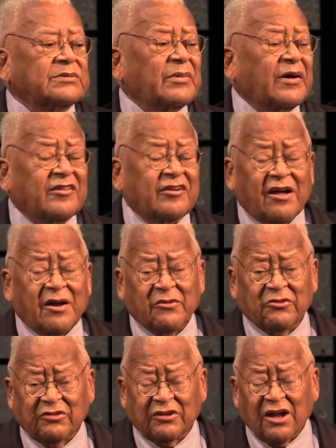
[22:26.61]
By the time I
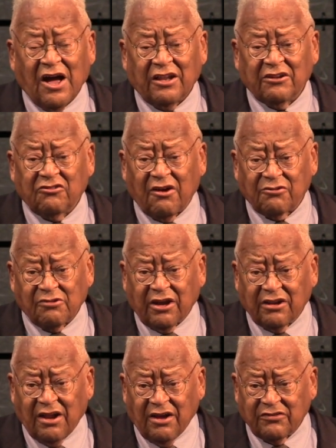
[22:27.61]
was in college, I
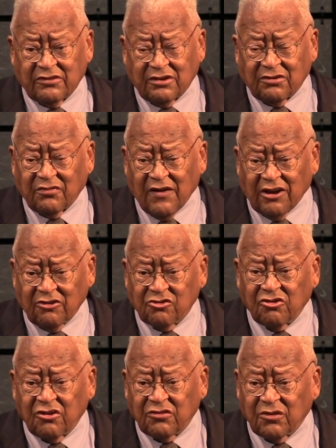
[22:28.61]
recognized that to follow
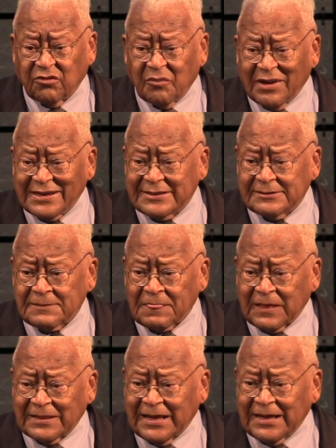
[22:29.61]
Jesus meant
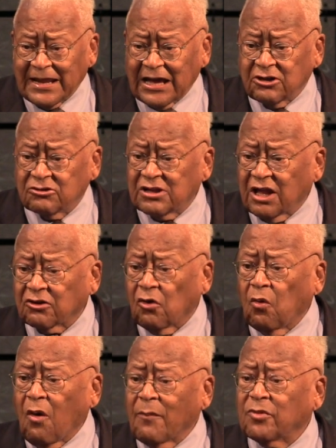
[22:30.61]
that I could not
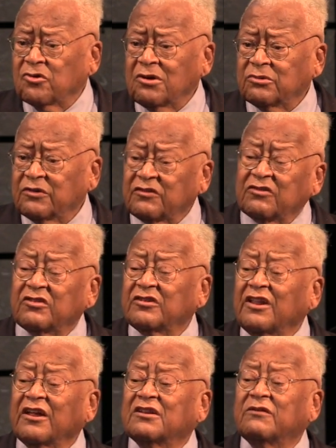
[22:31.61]
cooperate with the
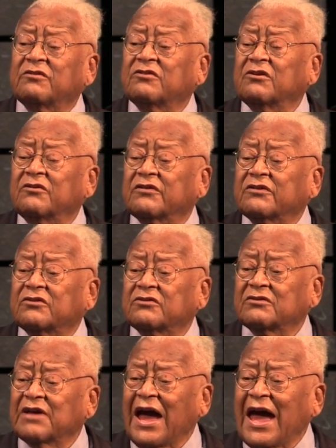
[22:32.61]
Selective
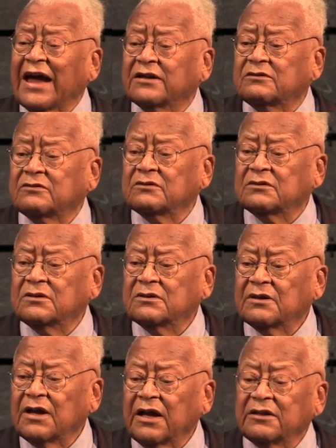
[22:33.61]
Service Act.
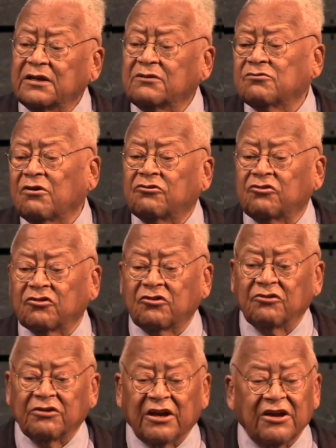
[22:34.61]
I did
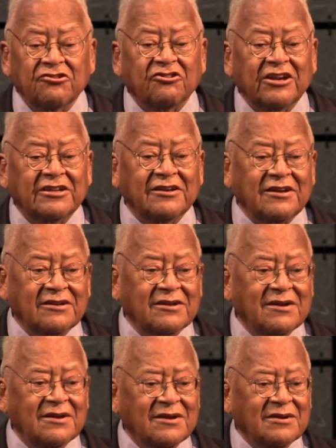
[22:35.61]
register at age 18.
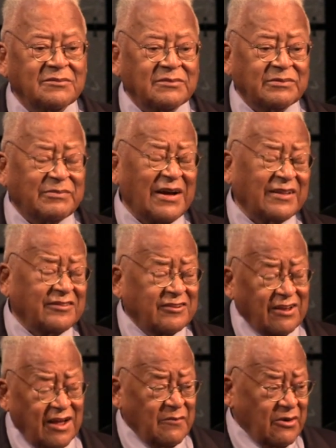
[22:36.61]
But by
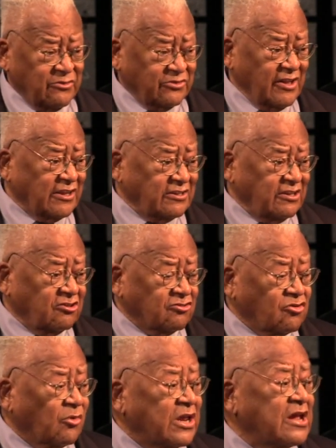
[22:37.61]
the time I was 19
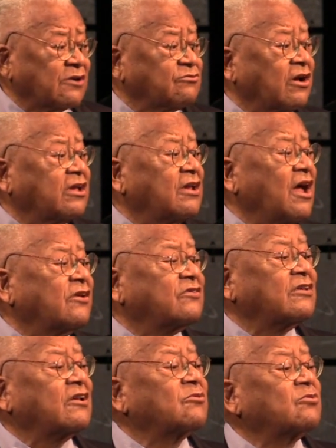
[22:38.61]
or 20, I
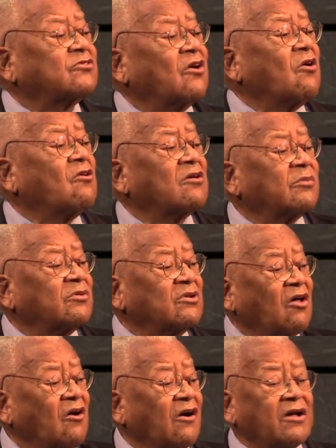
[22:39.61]
recognized that it was a horrible
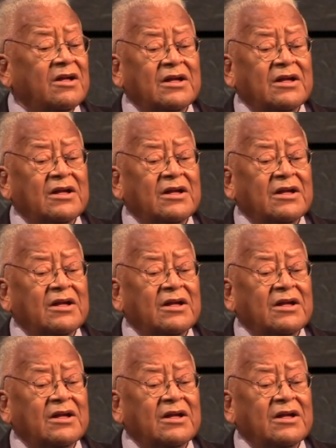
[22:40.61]
law.